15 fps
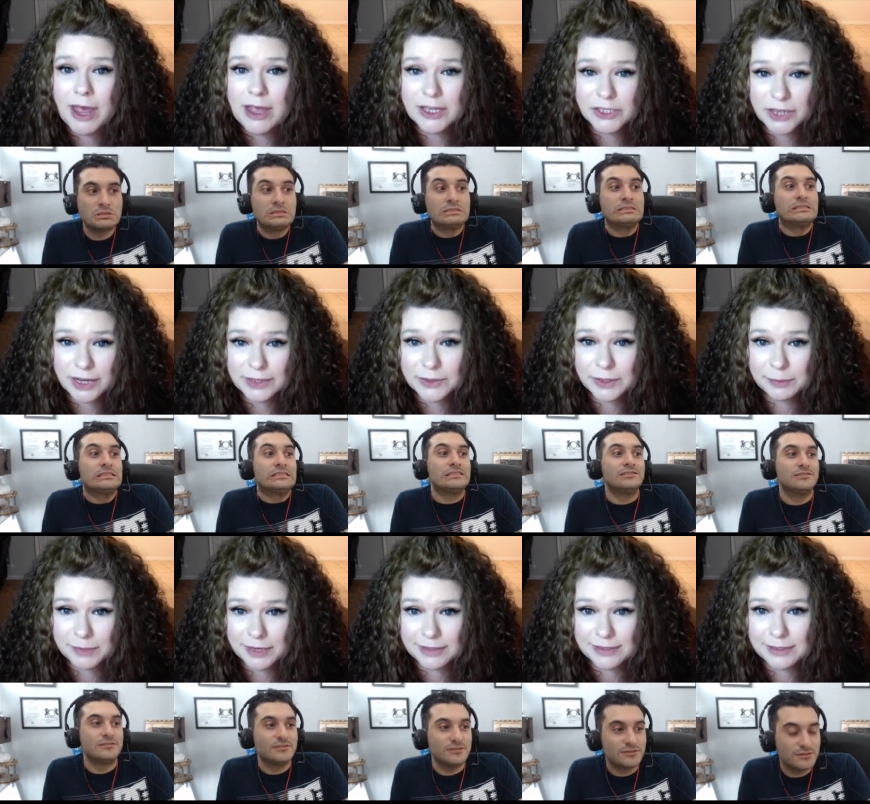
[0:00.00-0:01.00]
Speaker 1: child rape
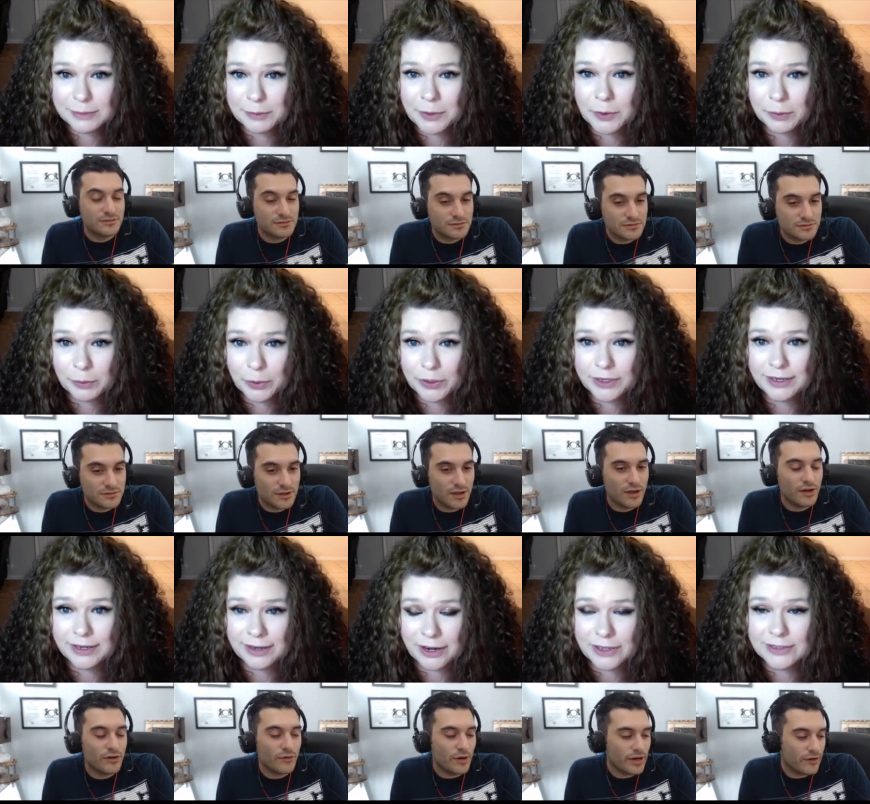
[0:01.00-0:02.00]
cases being reported in our
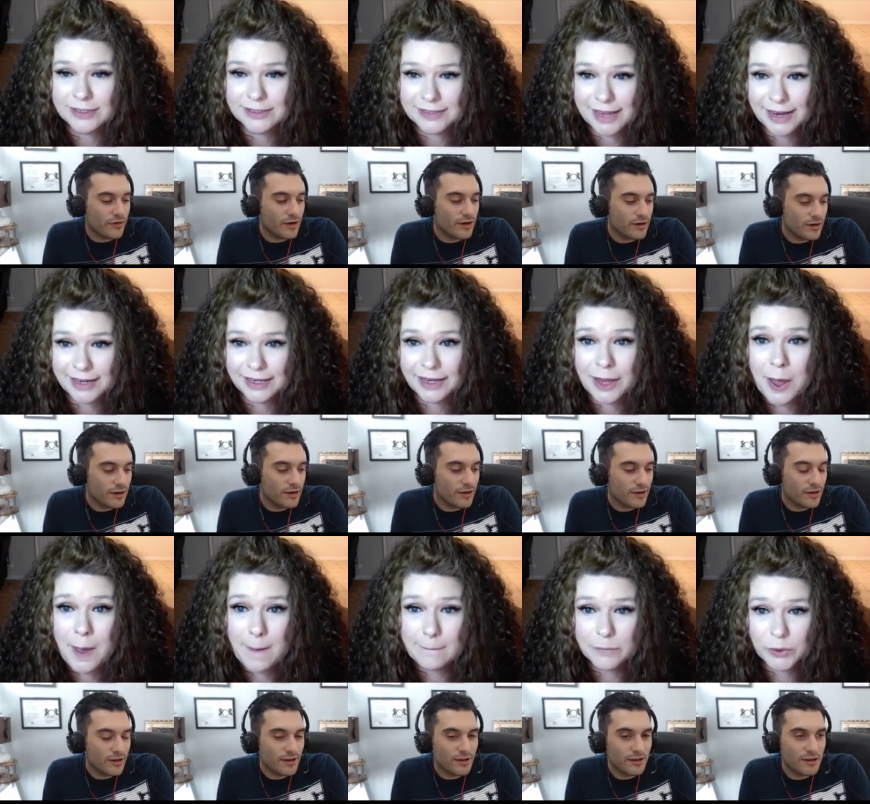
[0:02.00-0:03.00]
right, society.
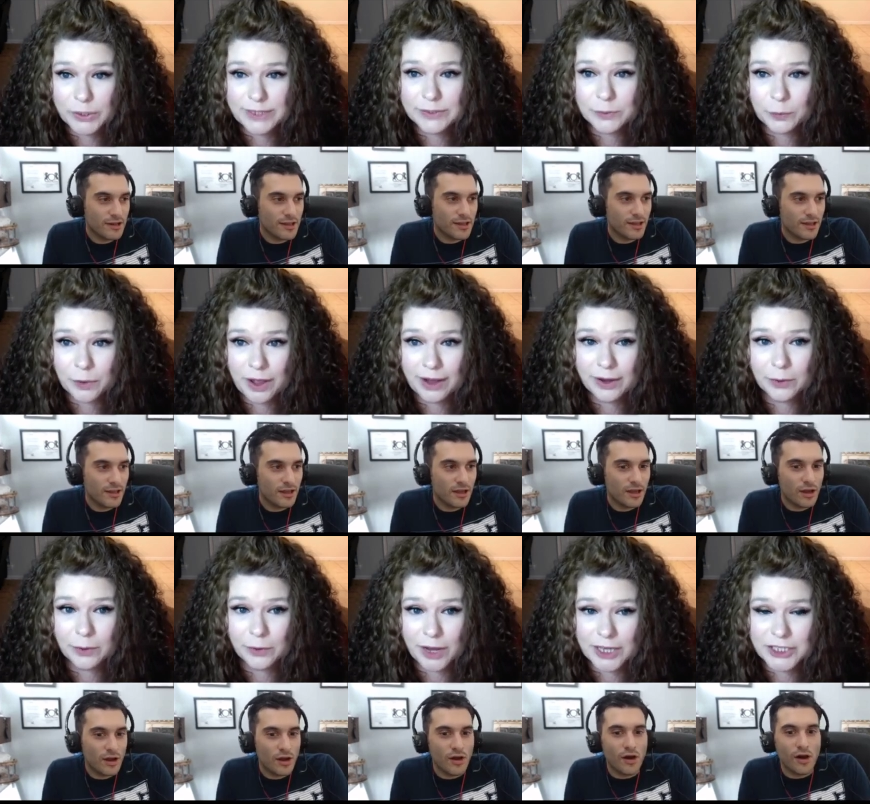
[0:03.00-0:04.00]
Right. Priest Ranga
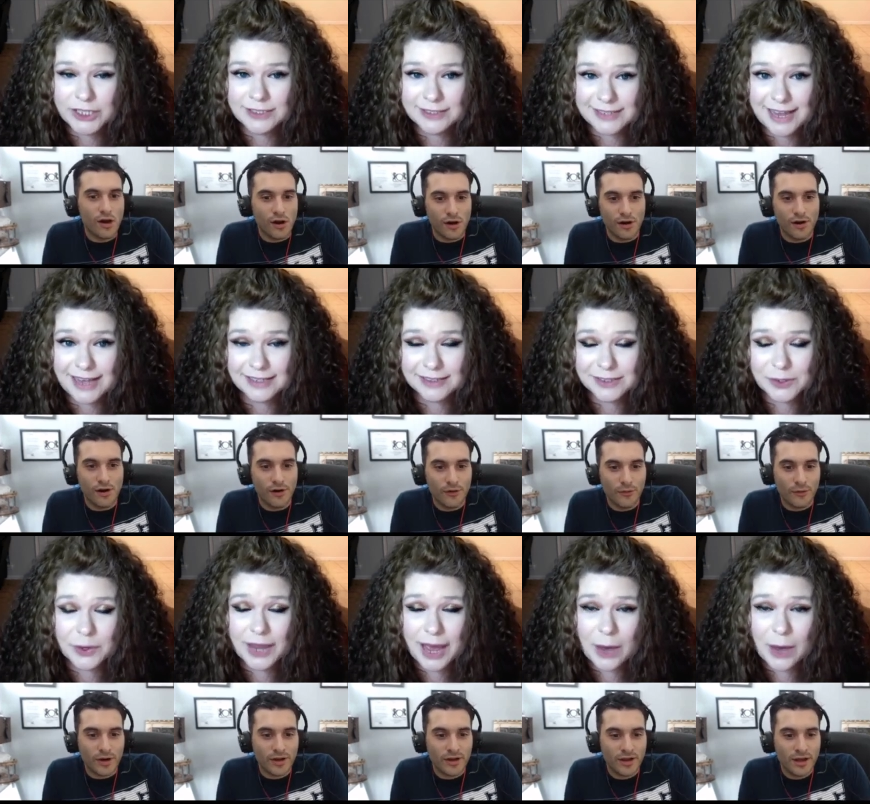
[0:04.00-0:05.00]
Rajan said.
Speaker 2: So right.
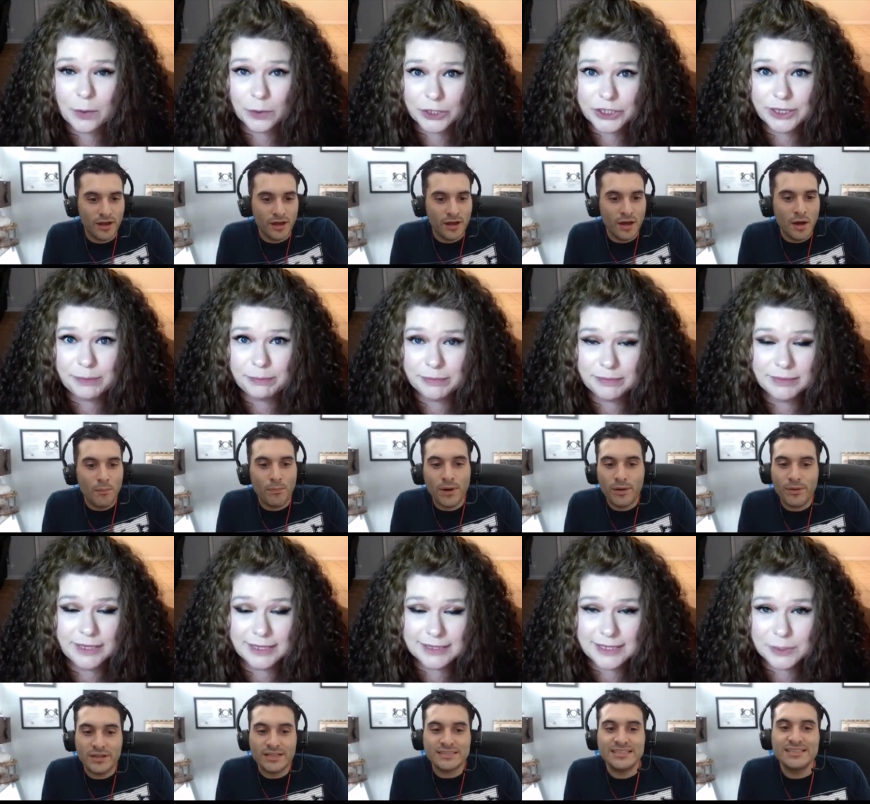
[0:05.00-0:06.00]
cow worship. By the way,
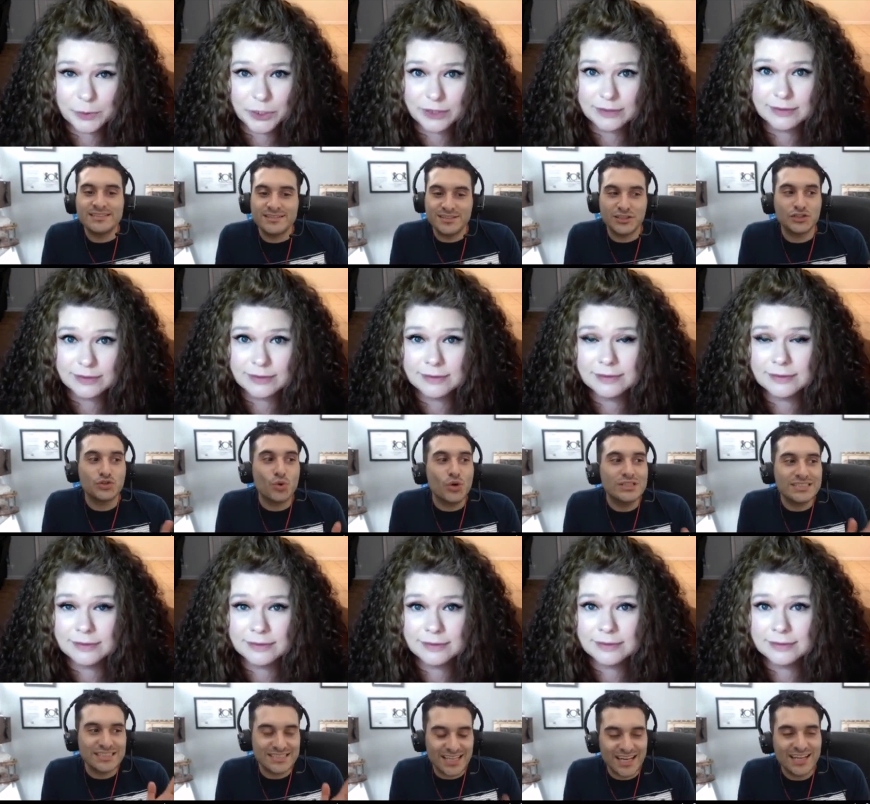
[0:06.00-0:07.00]
this is the source
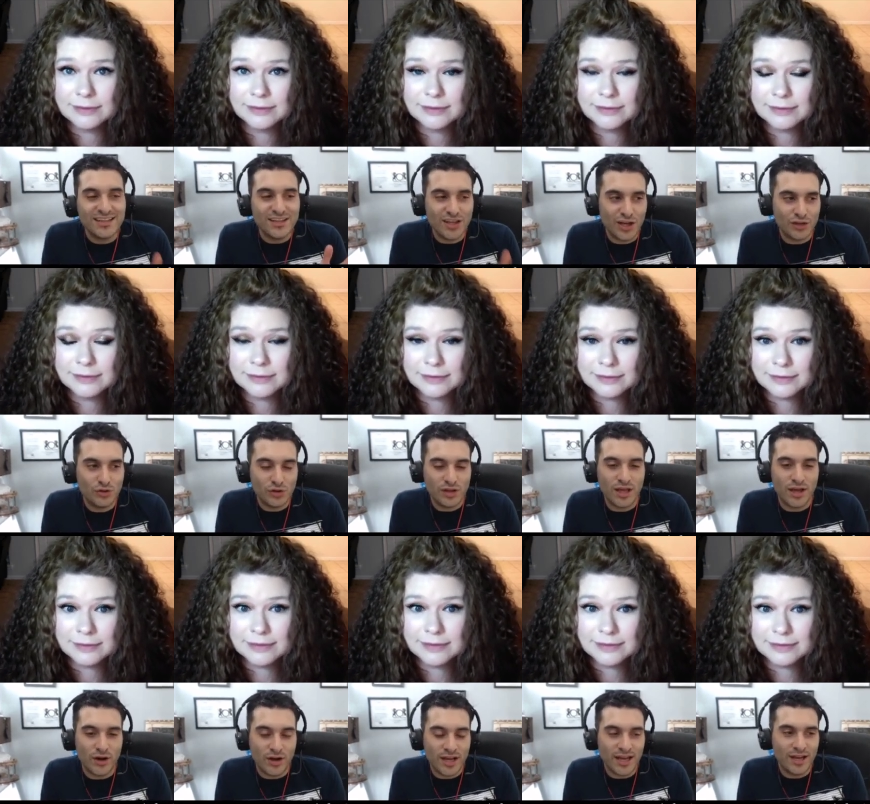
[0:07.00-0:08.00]
is India today.
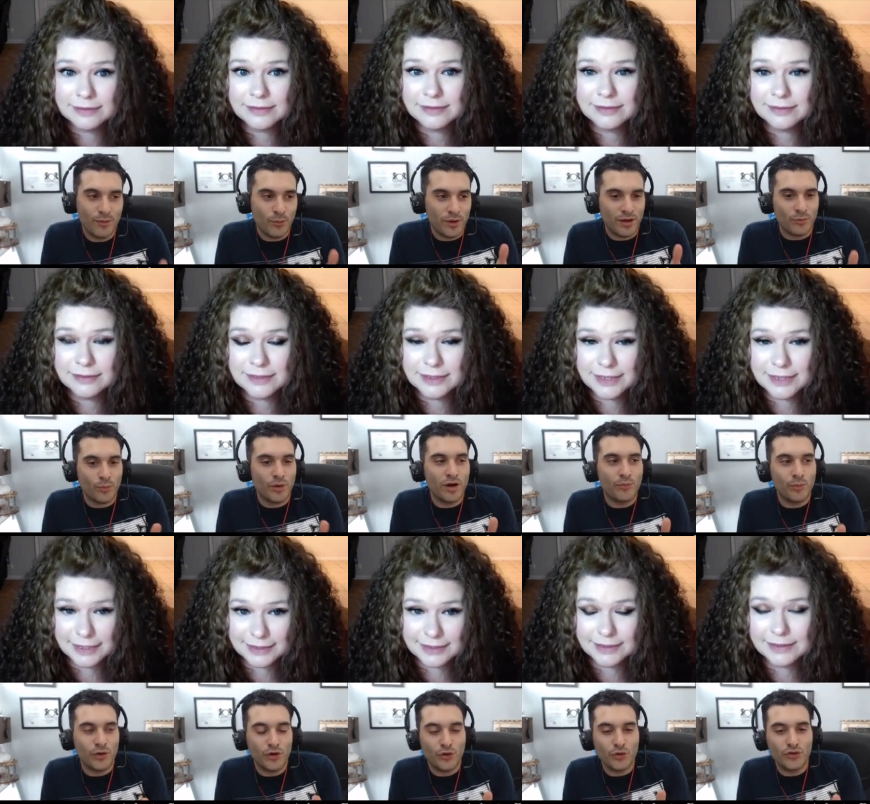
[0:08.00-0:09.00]
Okay, we we're, we're
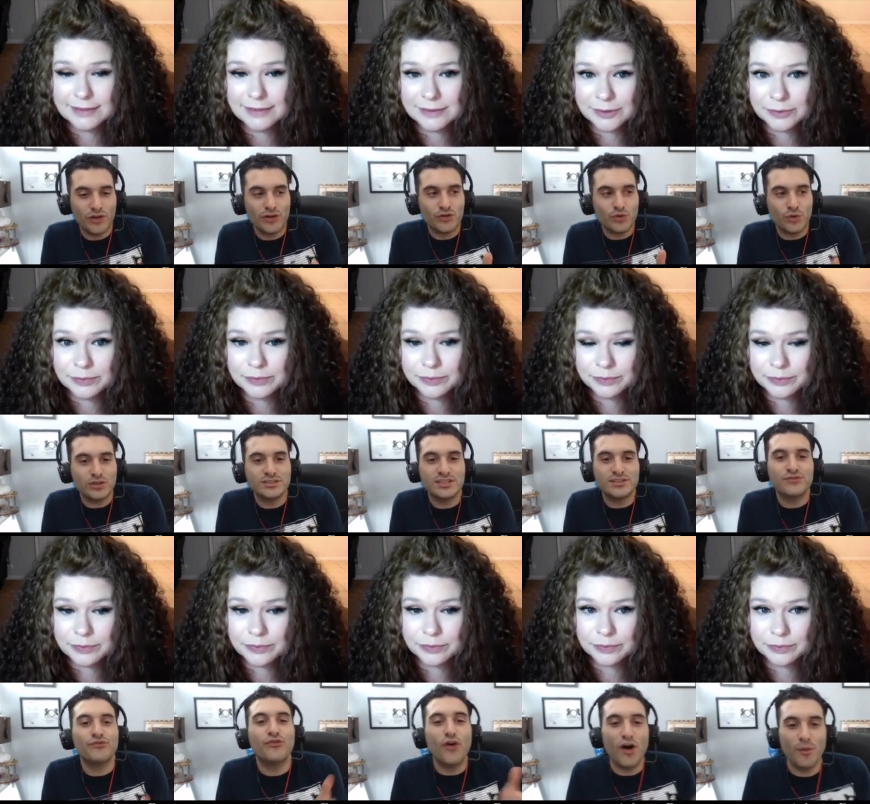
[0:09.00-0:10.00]
using sources
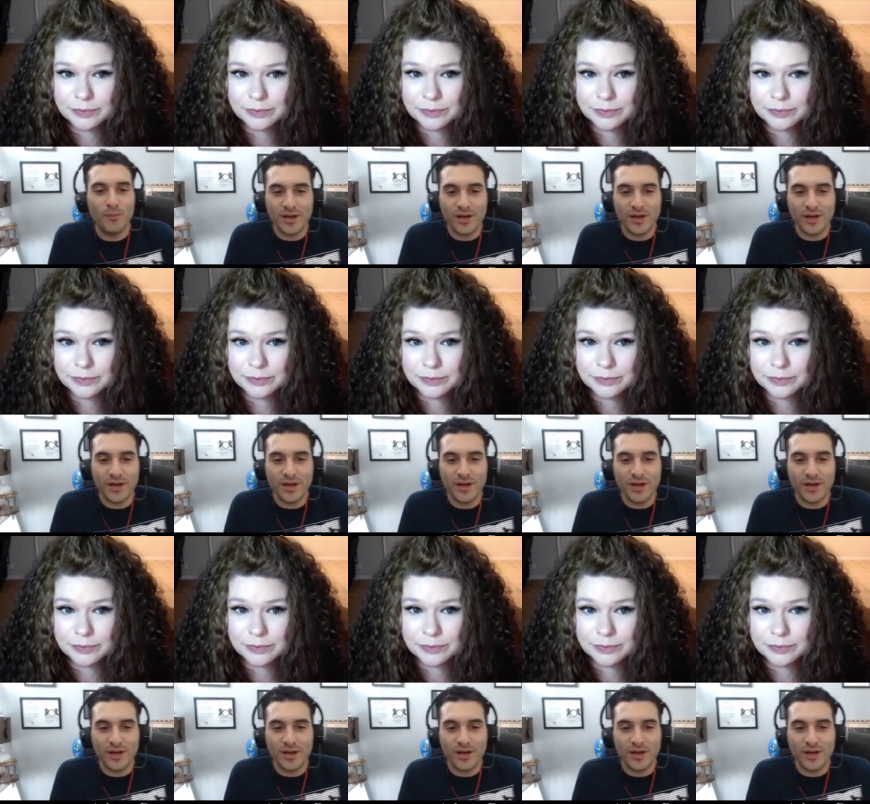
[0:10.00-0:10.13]
from